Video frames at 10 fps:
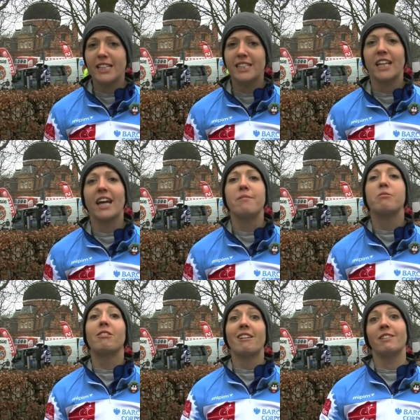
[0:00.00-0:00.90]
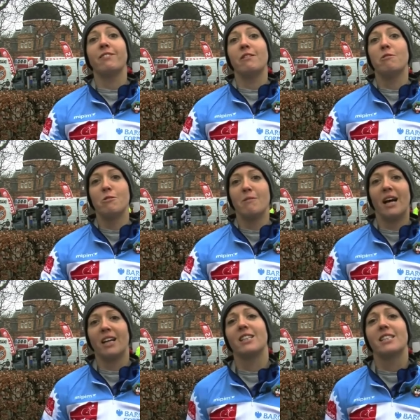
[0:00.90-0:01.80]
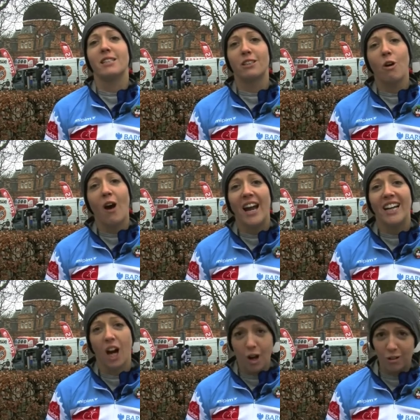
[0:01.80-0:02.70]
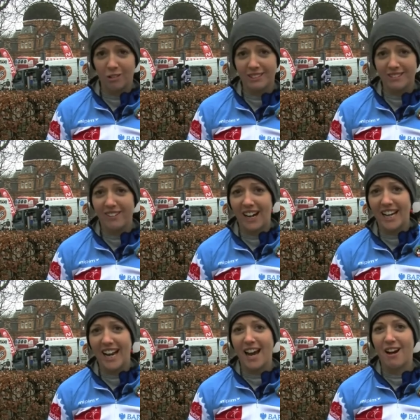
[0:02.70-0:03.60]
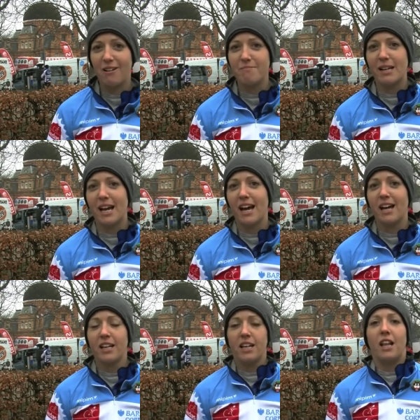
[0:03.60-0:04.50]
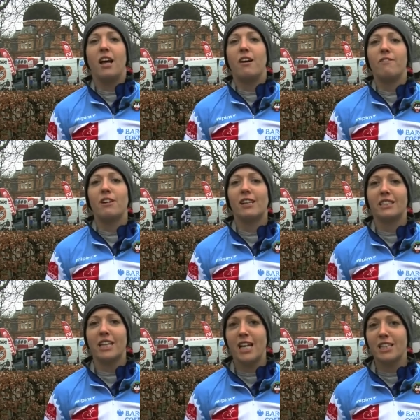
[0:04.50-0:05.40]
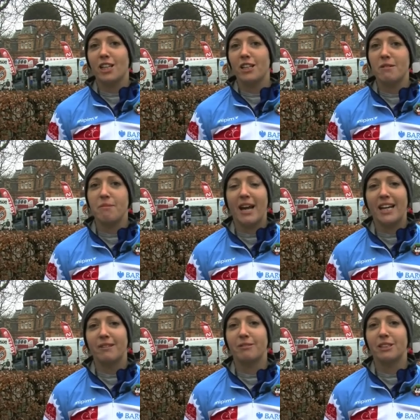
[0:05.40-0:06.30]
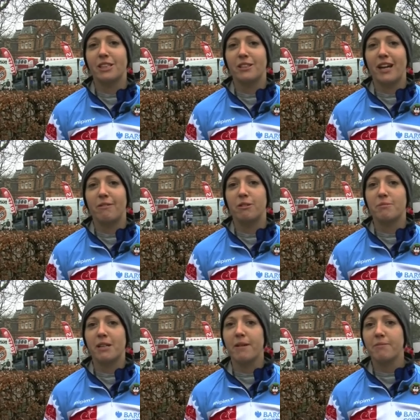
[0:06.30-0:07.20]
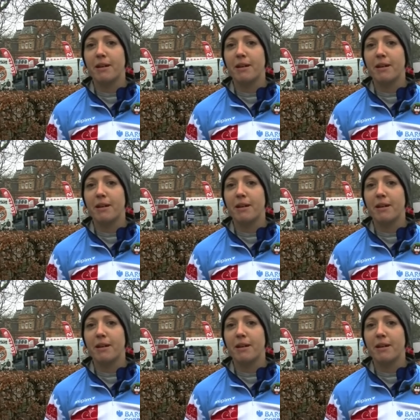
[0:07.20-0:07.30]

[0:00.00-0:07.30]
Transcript: it's going to get progressively warmer because it's quite cold right now but uh, a few little turns on the bike and we'll soon get warmed up.